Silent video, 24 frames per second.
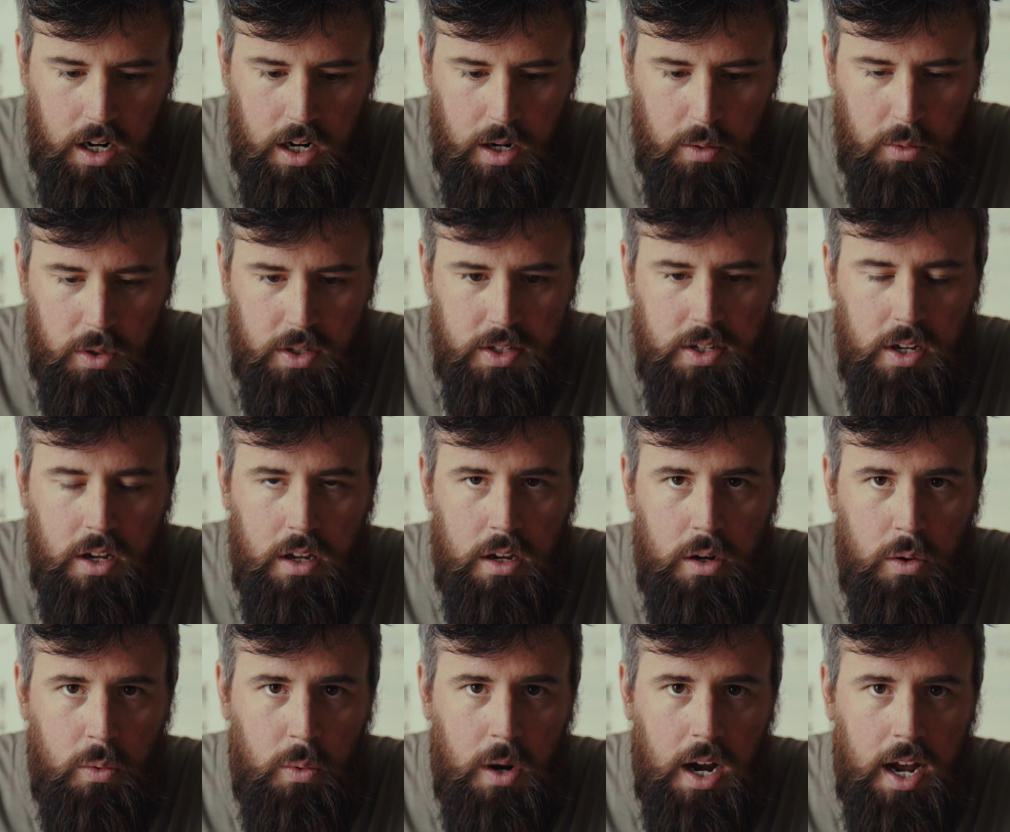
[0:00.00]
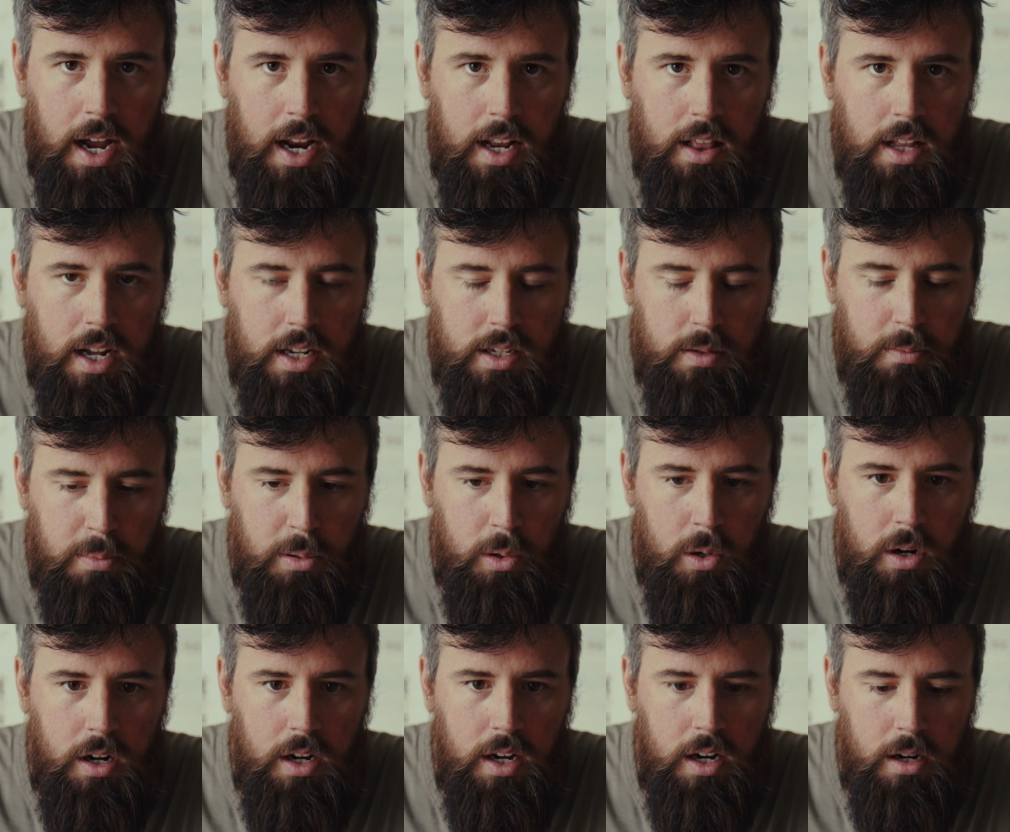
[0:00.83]
I will tell you why that's
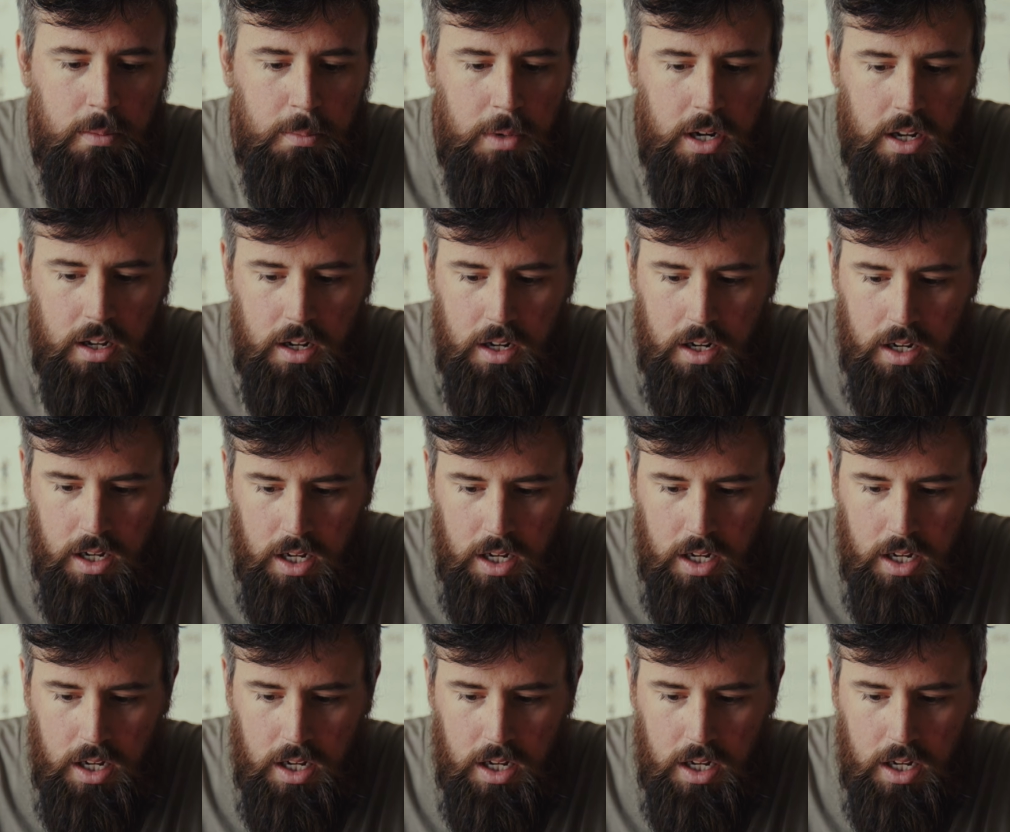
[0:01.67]
important in a minute.